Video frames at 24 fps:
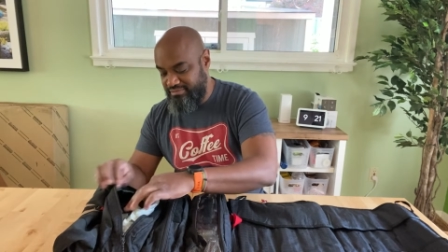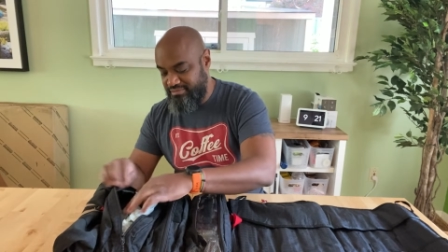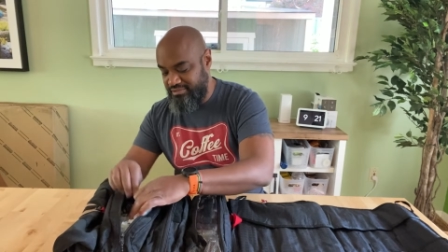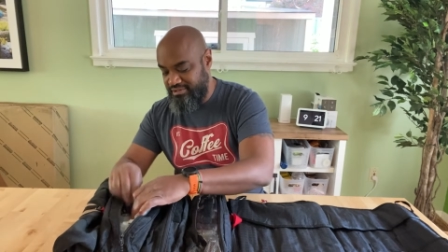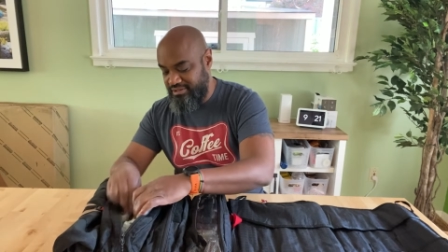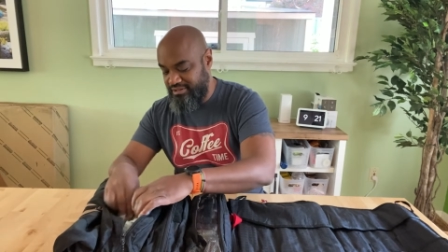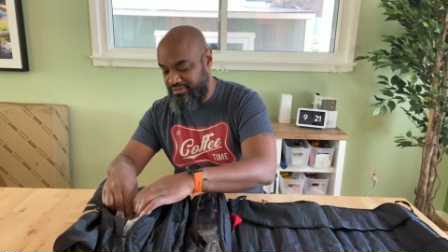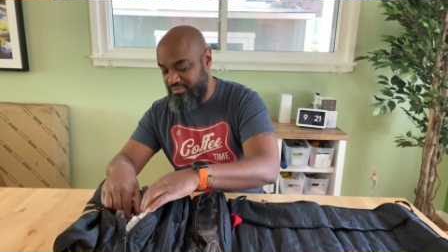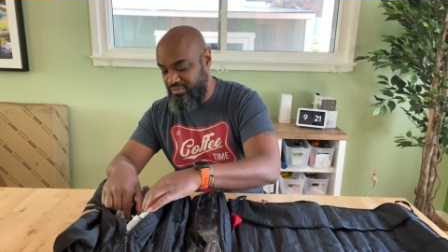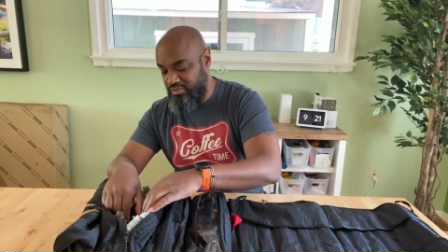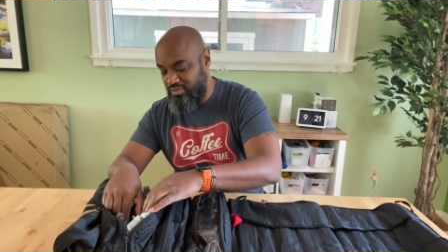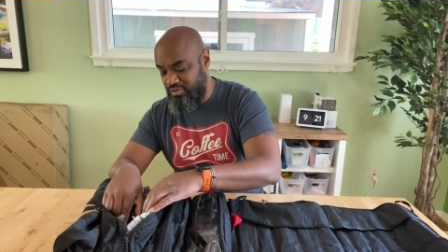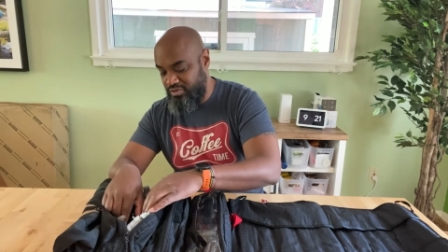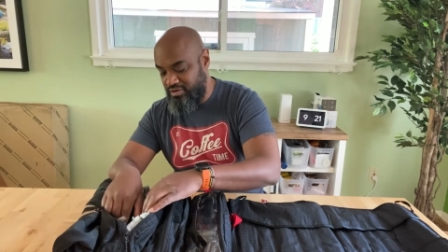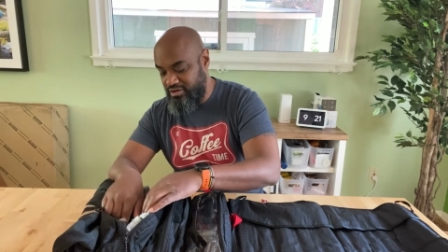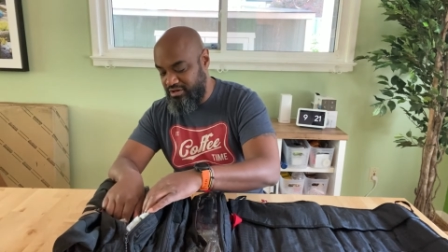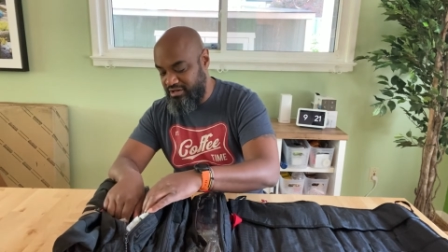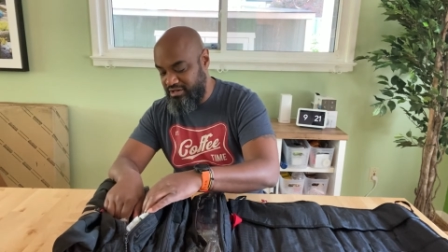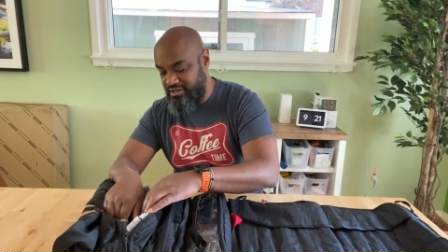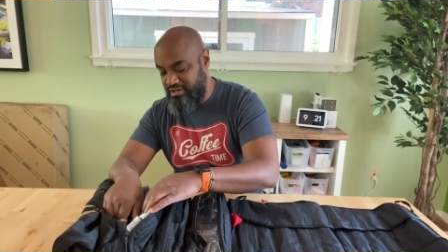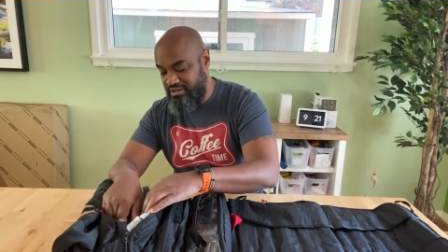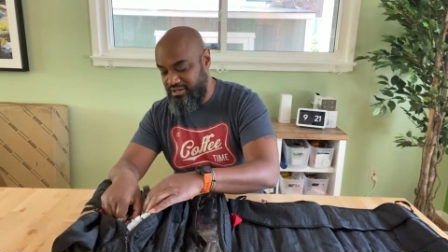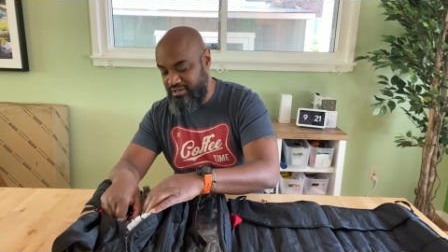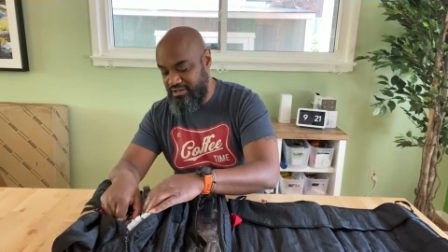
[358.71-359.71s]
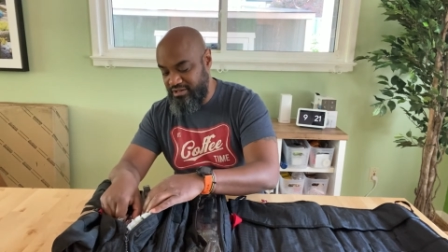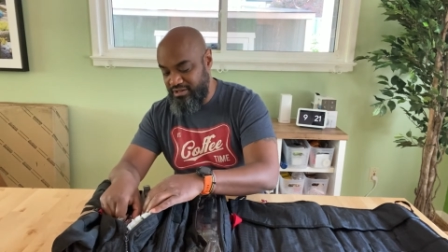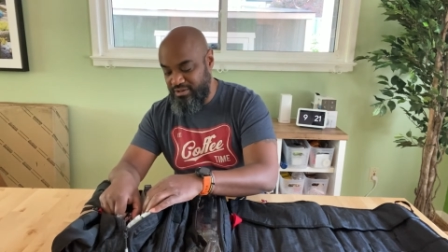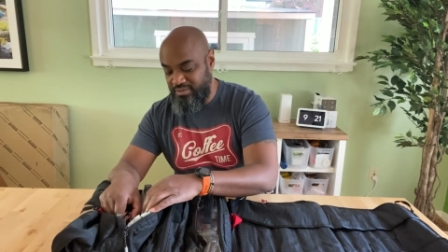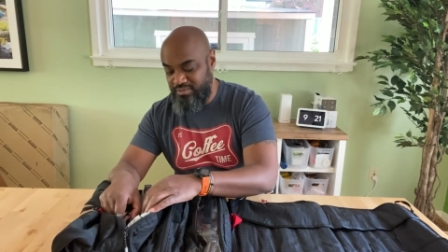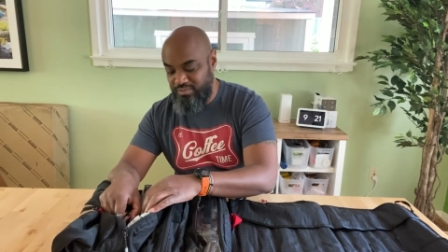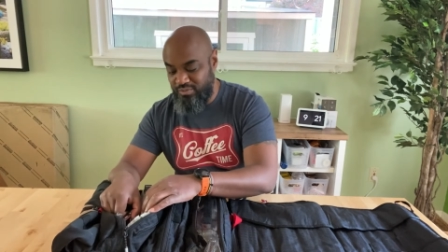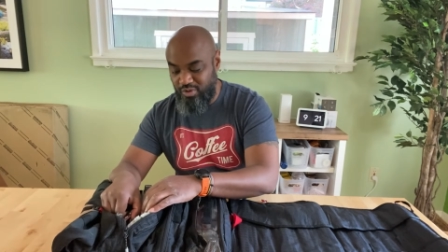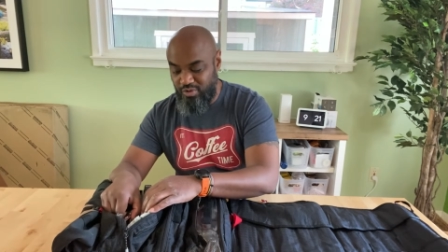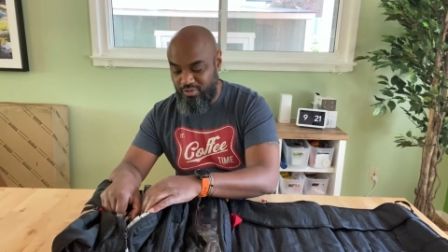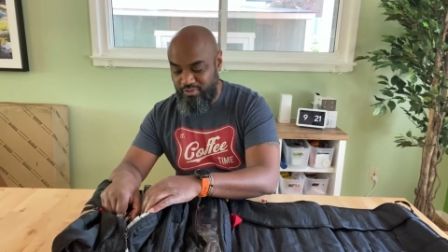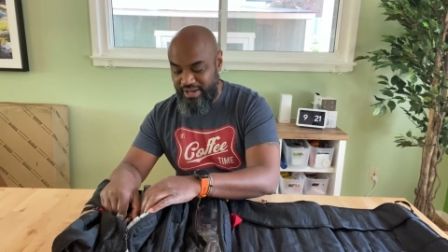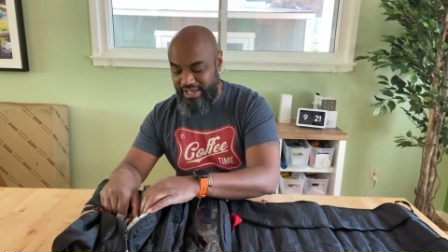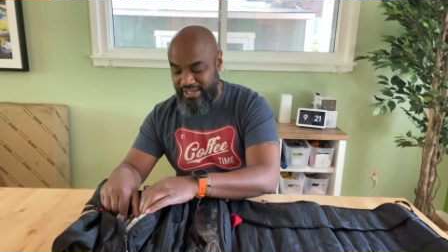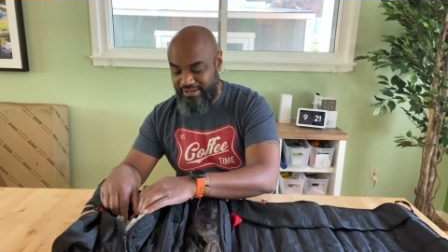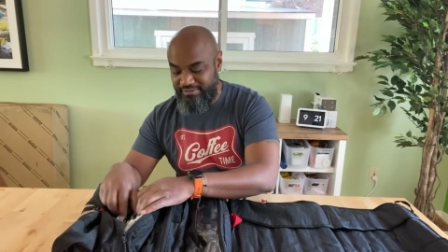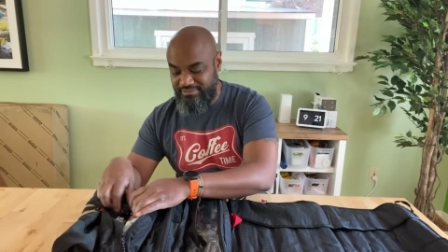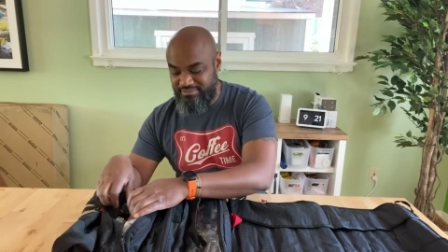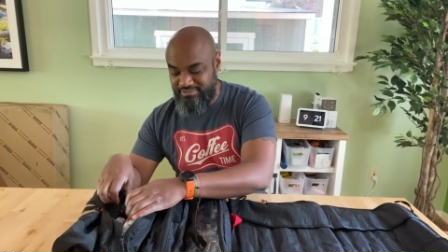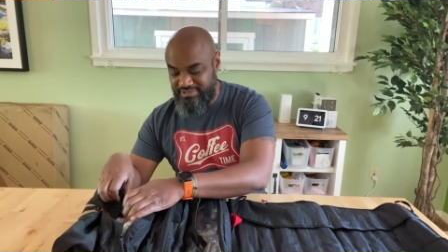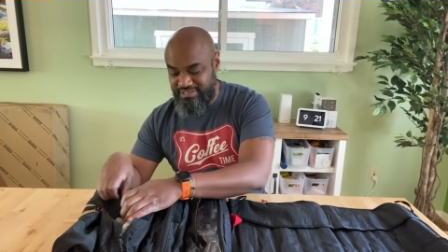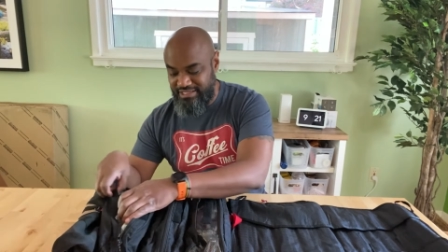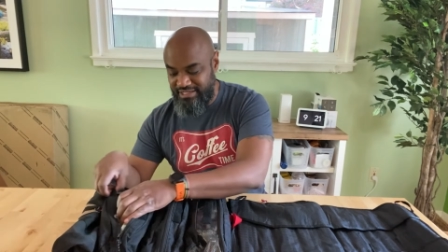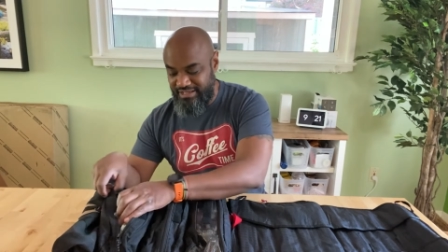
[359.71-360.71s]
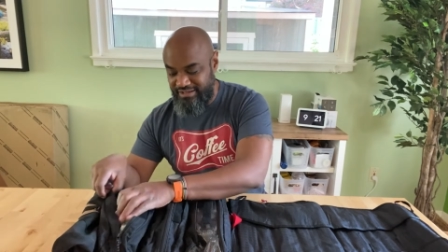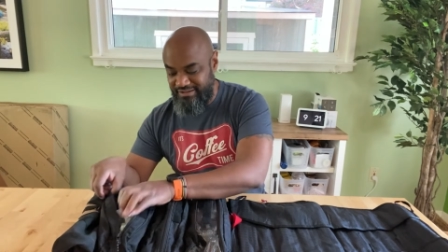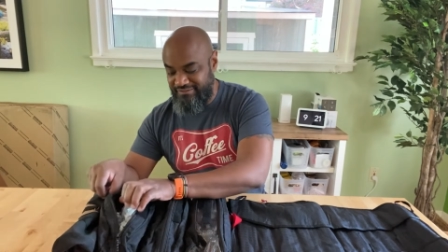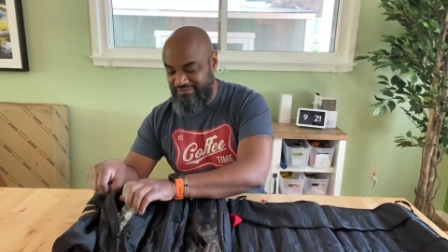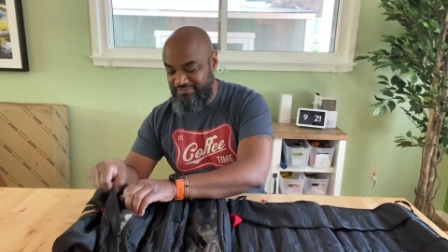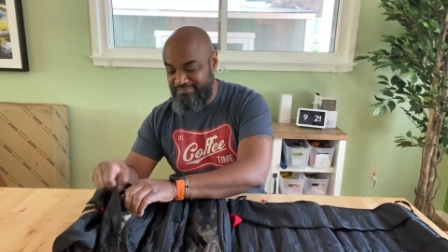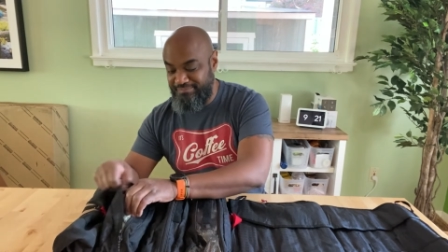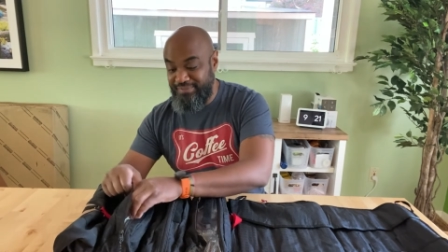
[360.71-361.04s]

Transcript: and more random stuff.